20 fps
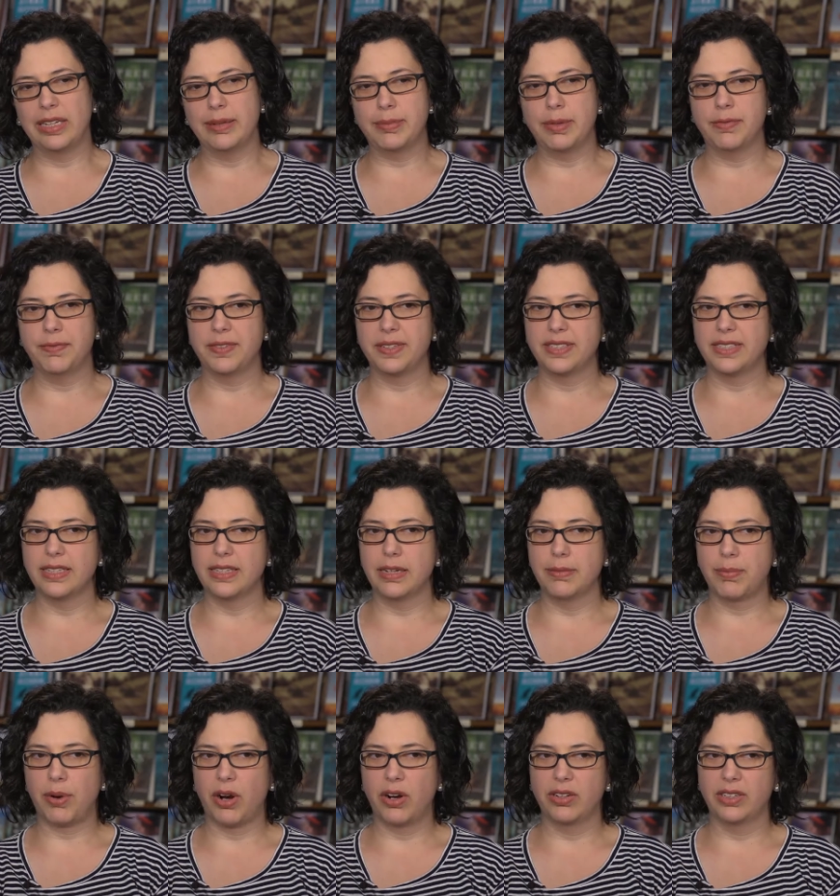in Memphis and
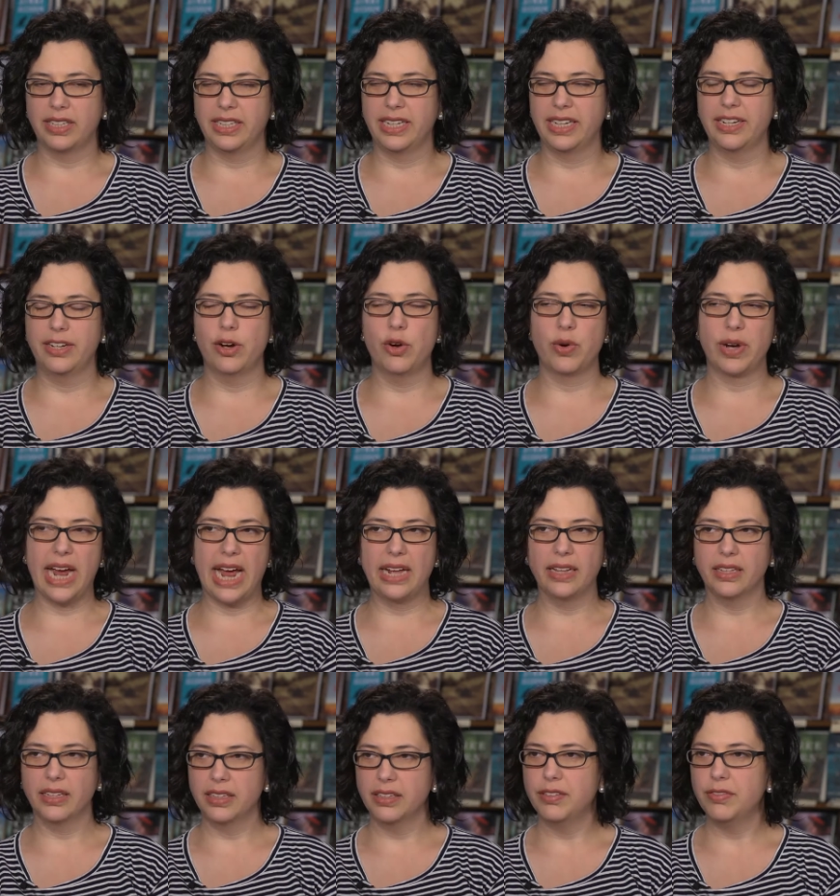then partly in
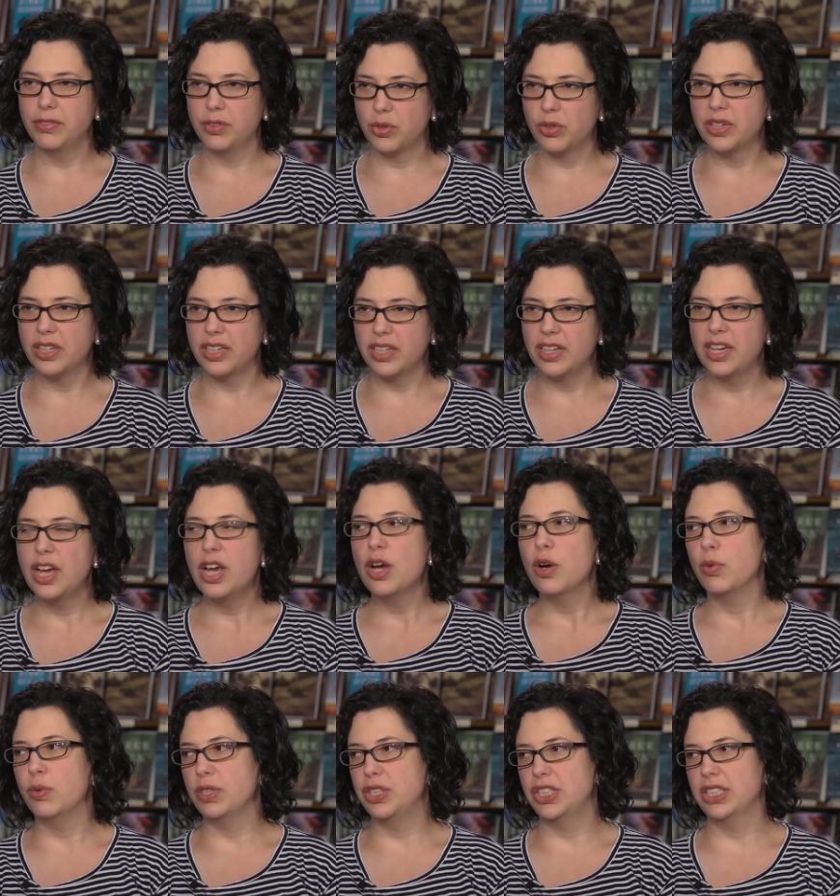Ocala, Florida,
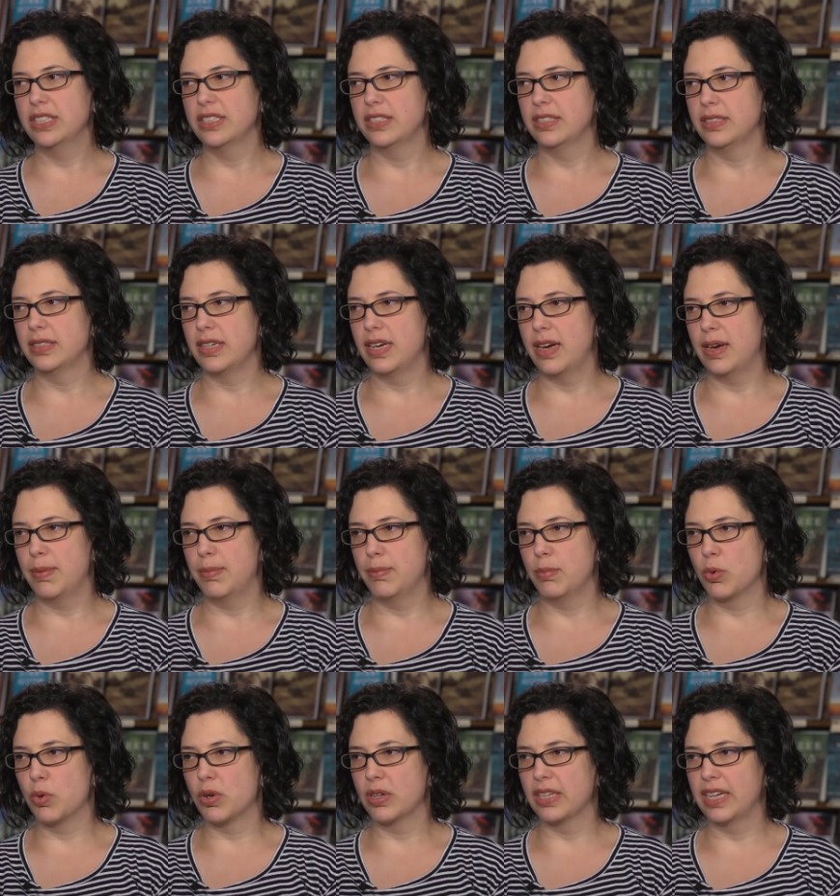which is
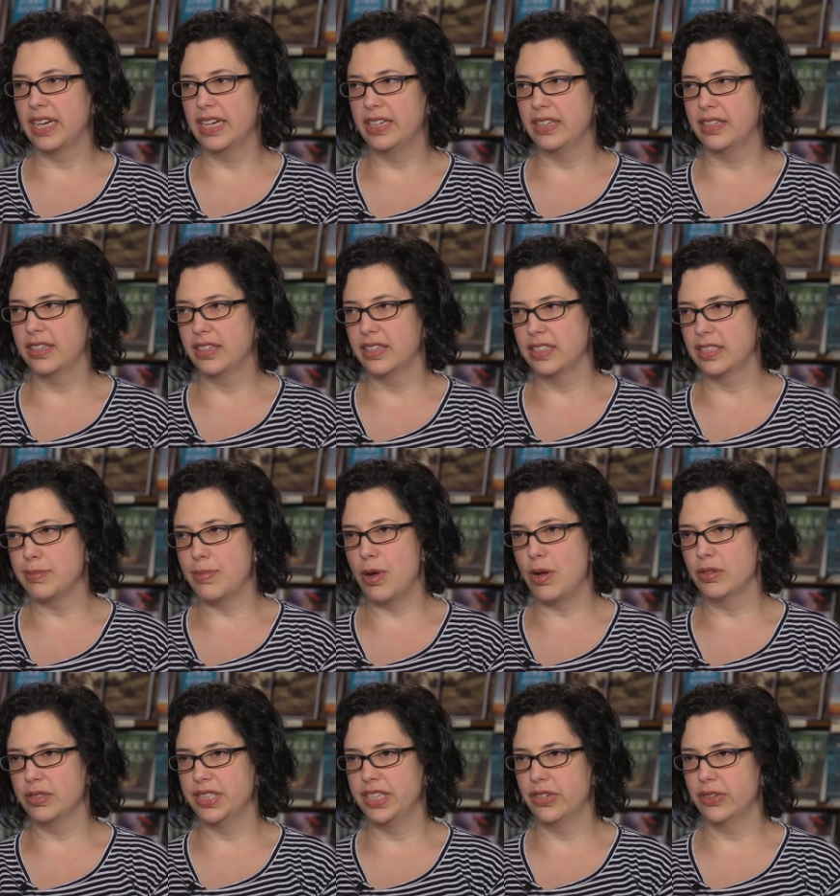more like a
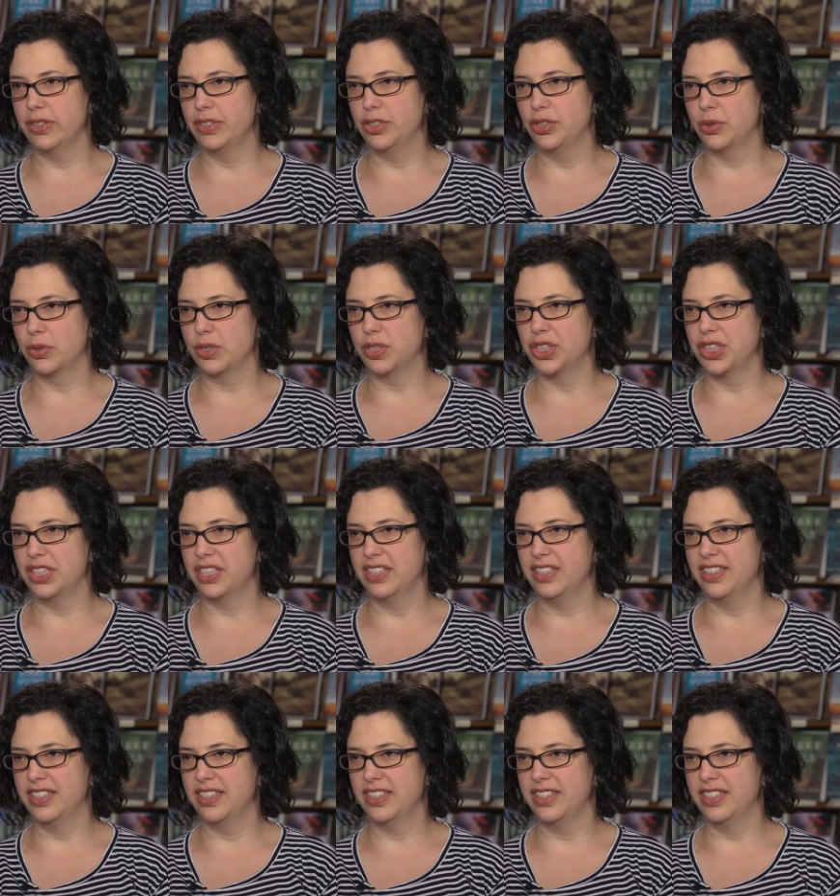small town in Georgia